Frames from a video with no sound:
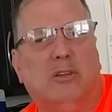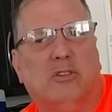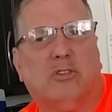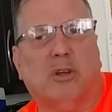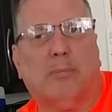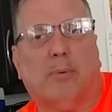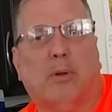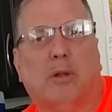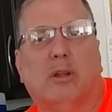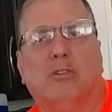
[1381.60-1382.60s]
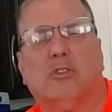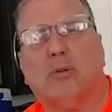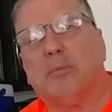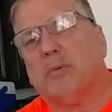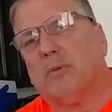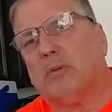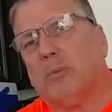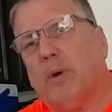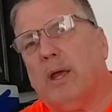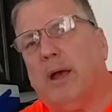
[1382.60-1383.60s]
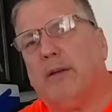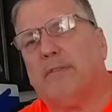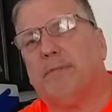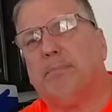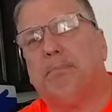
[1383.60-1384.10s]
and simple. And so the way I